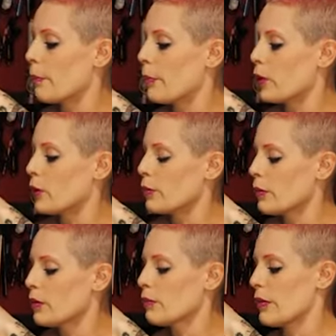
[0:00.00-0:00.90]

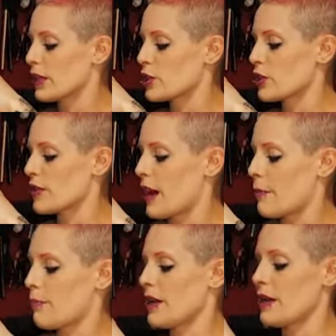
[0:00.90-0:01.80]
Boom, make sure
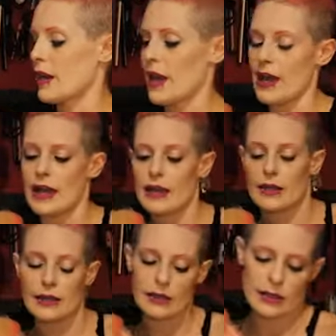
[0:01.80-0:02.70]
that pin
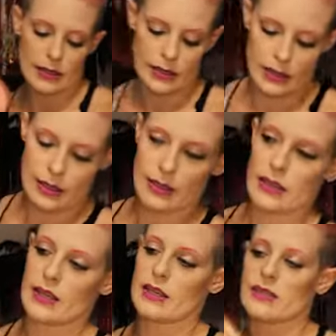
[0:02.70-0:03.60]
head
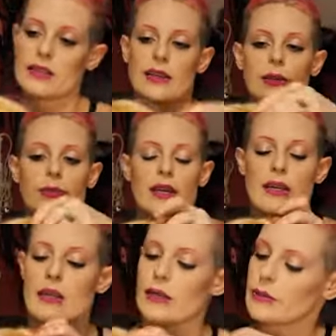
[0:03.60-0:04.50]
is gonna
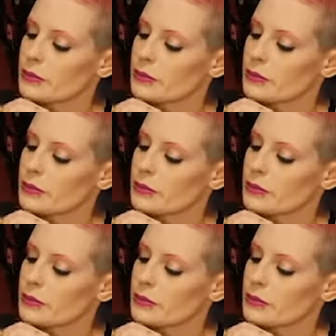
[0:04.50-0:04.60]
be